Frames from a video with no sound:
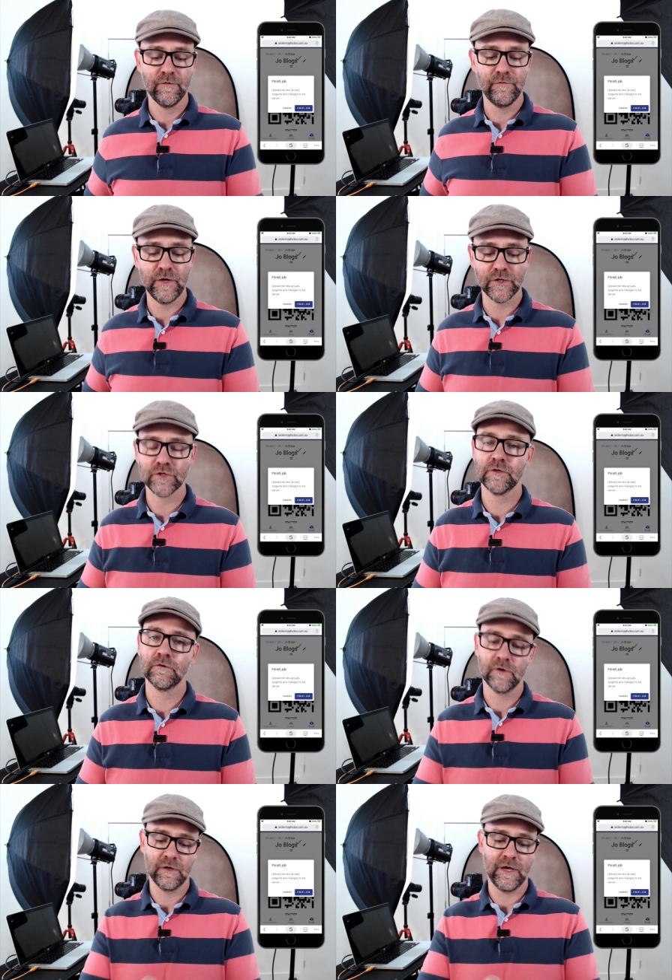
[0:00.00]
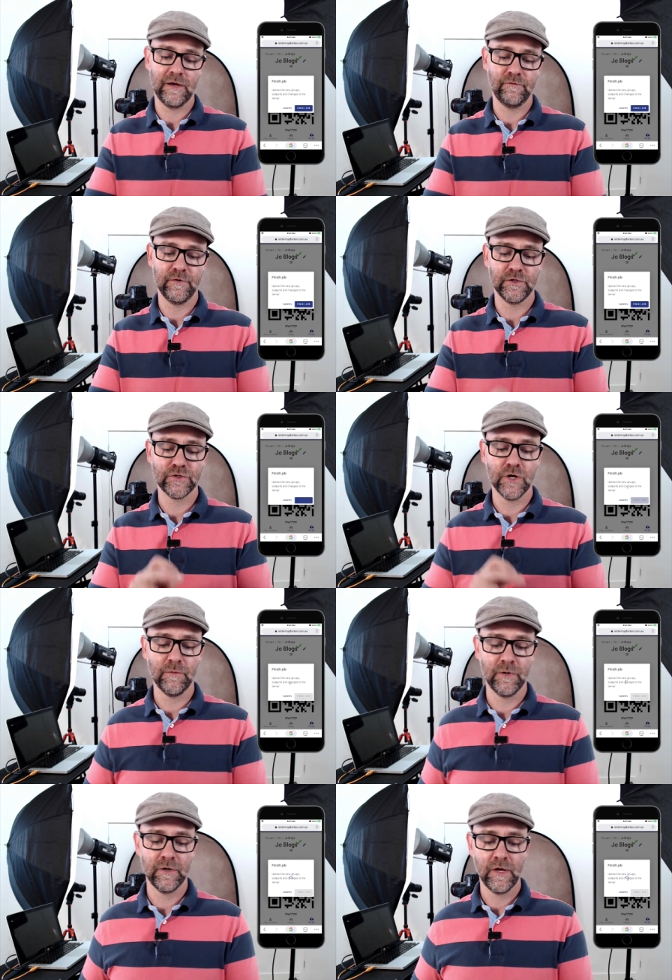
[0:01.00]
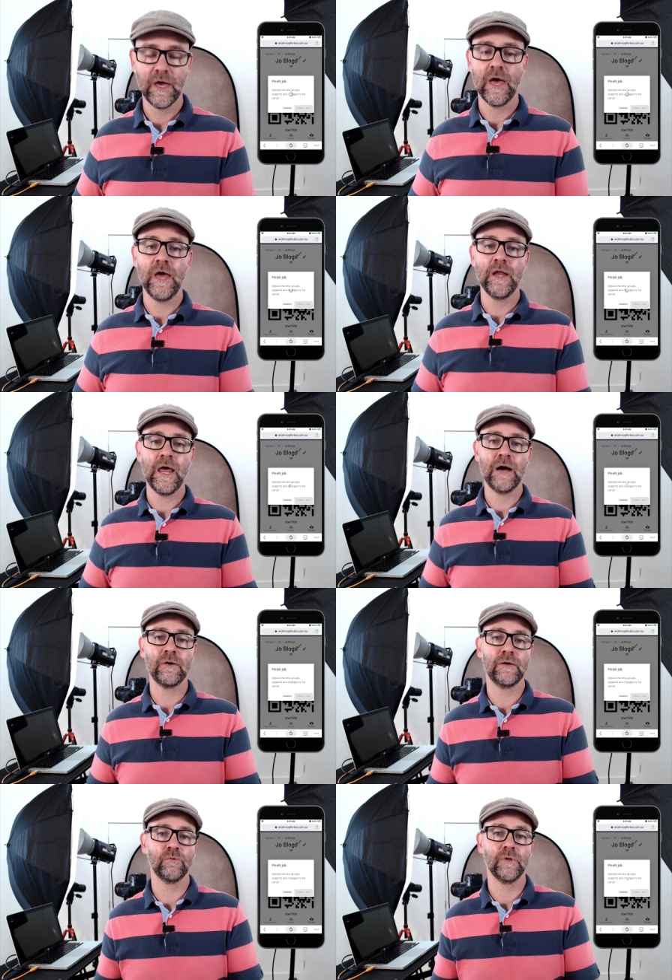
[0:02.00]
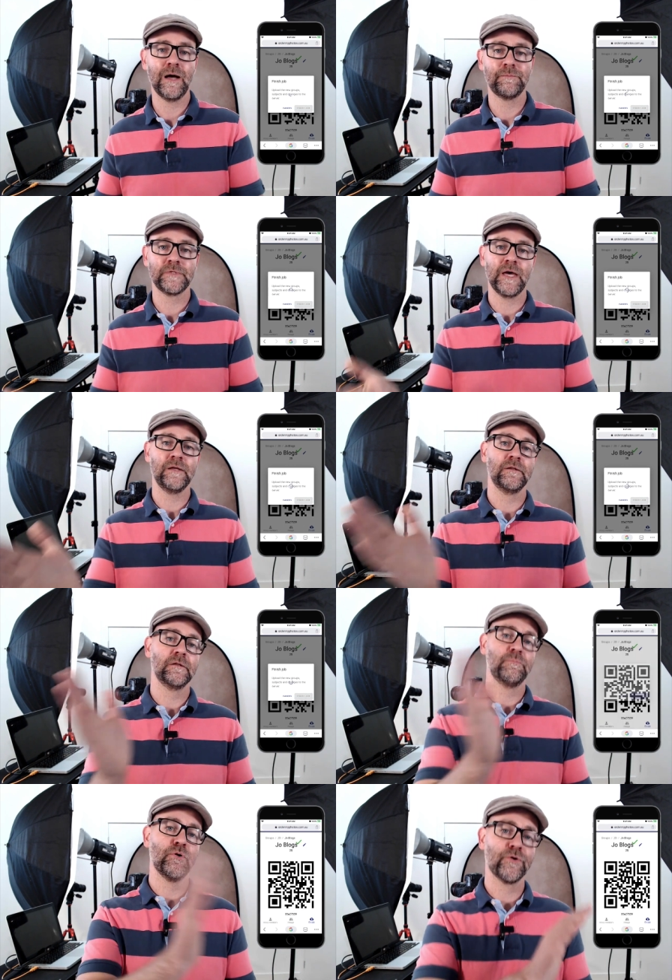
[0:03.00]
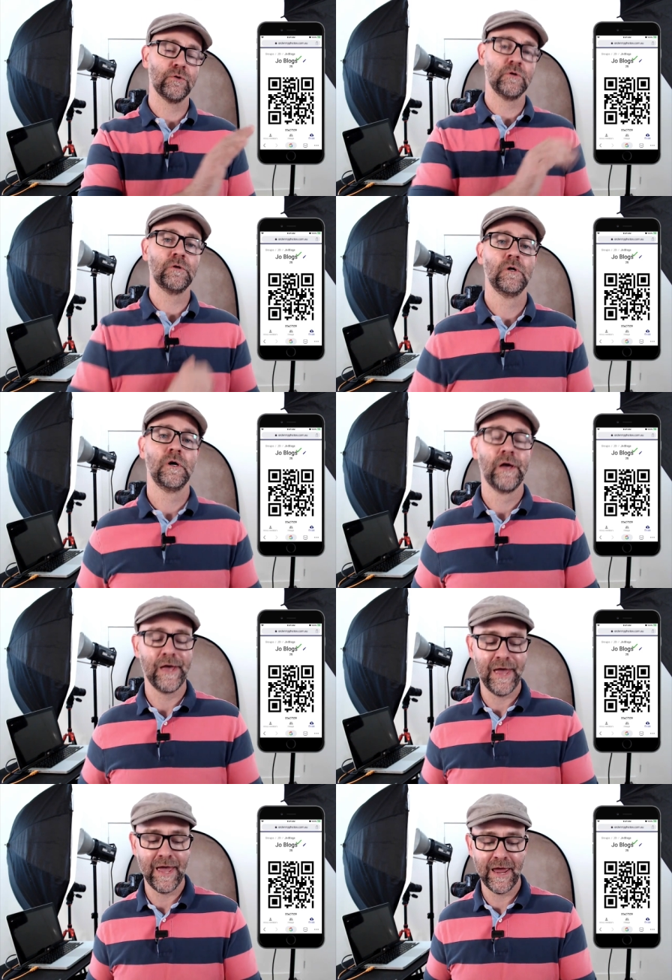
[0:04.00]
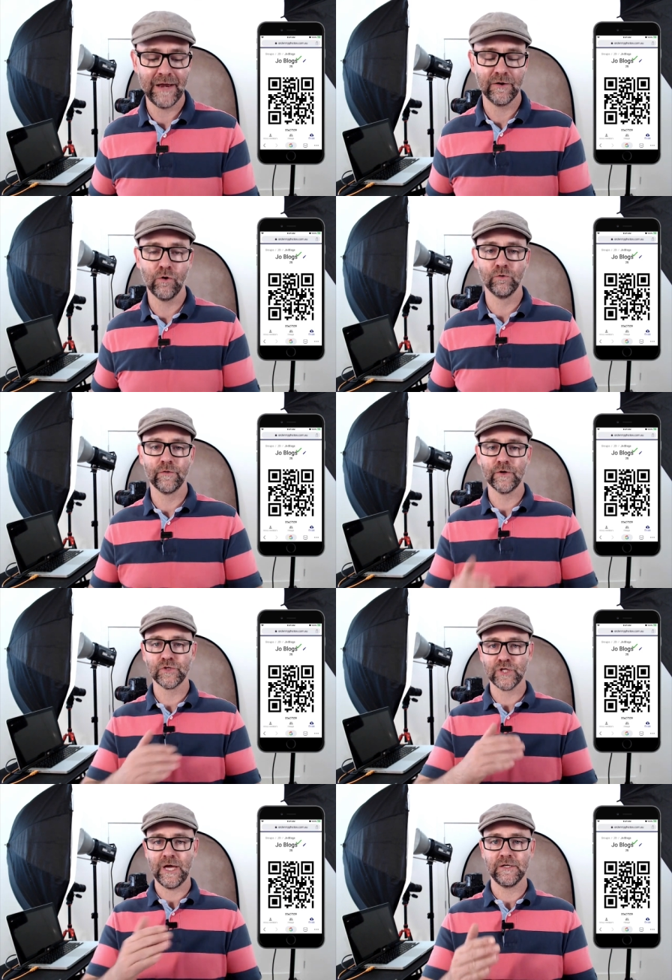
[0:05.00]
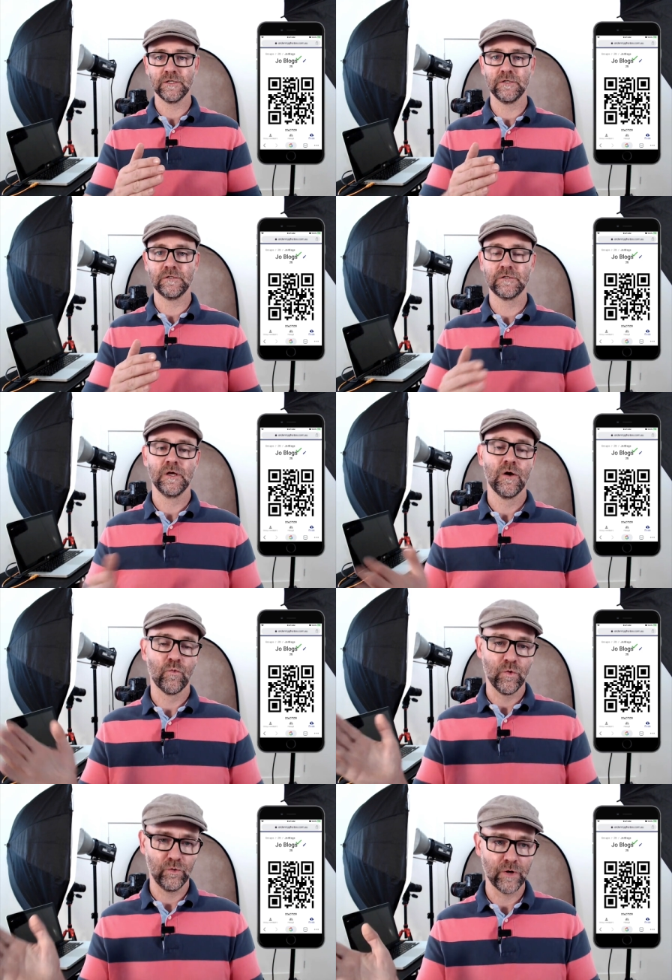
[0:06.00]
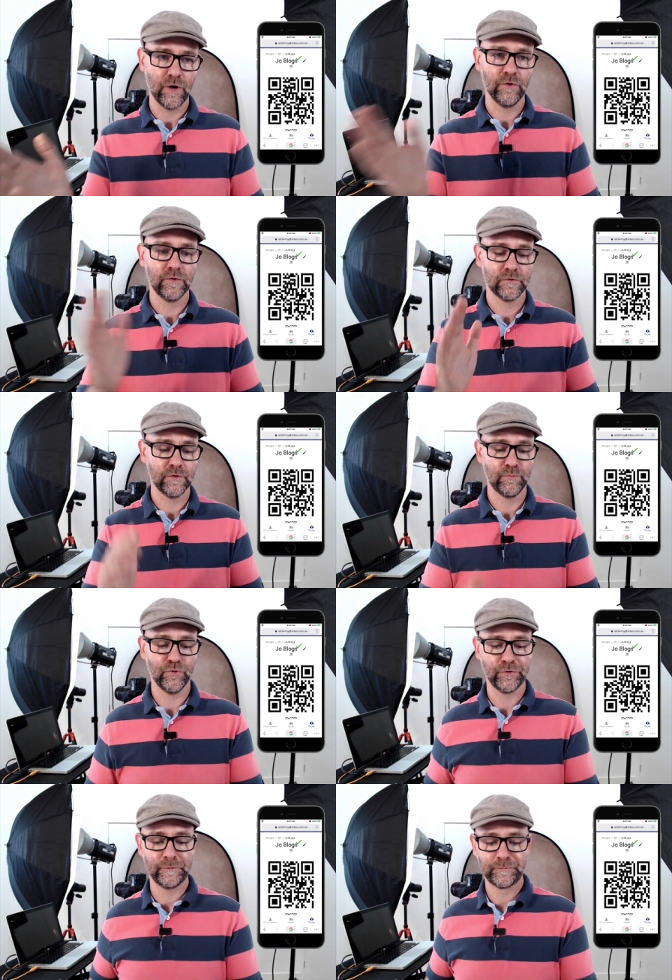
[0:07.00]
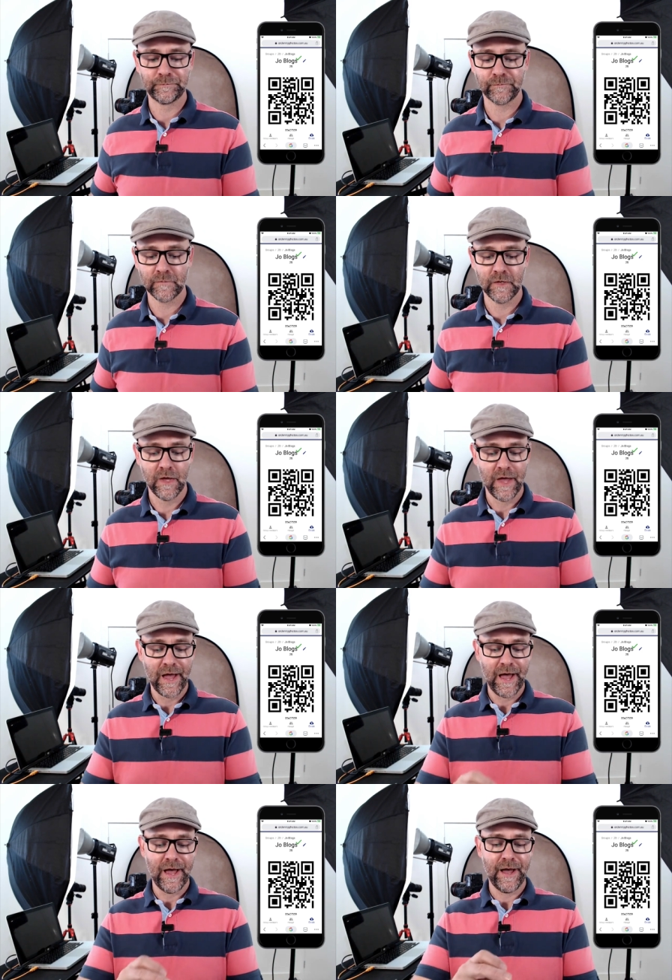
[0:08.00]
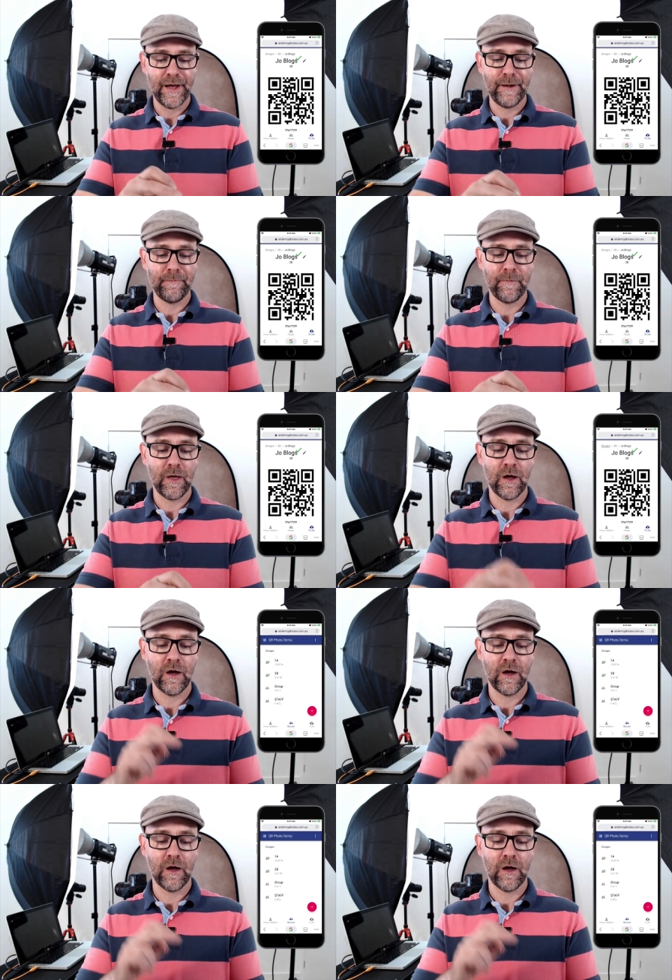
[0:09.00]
finish and finish job. And now it will update the portal and all of those changes will go to the portal. Um,